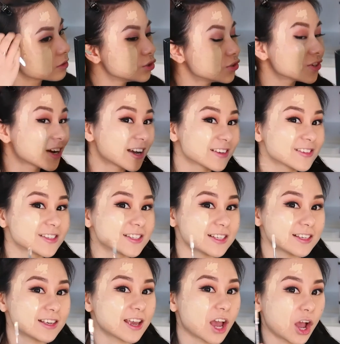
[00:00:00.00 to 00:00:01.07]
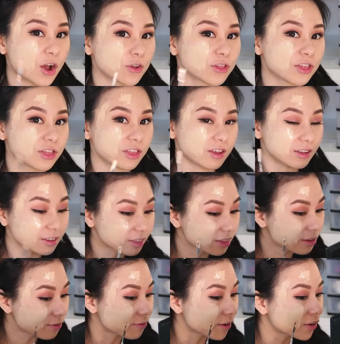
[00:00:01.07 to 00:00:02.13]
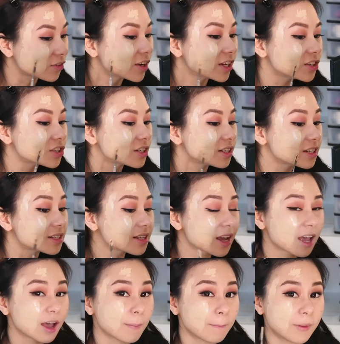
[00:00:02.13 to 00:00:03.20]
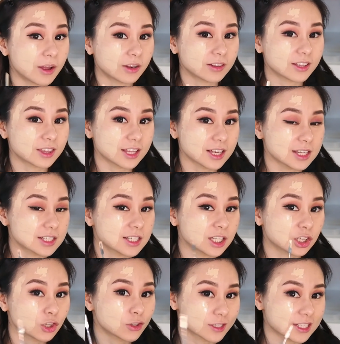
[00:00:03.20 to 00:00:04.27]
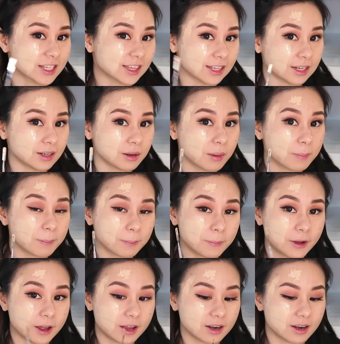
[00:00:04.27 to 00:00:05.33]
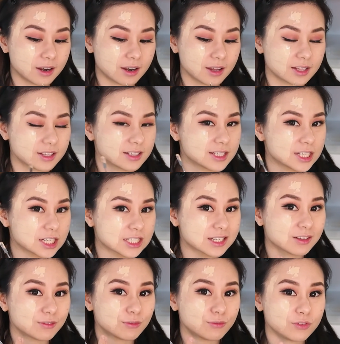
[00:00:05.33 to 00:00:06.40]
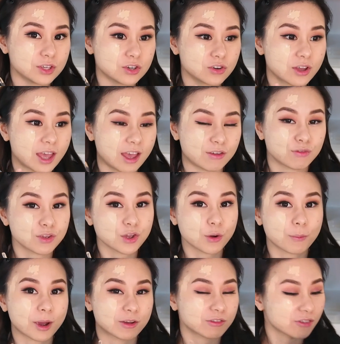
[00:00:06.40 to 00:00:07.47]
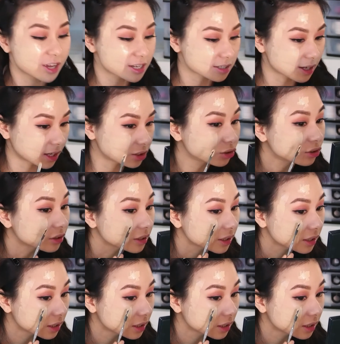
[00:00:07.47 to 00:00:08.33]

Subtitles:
You guys see how thick the foundation is? But the thing is, it looks thick, but it doesn't feel heavy on my face actually.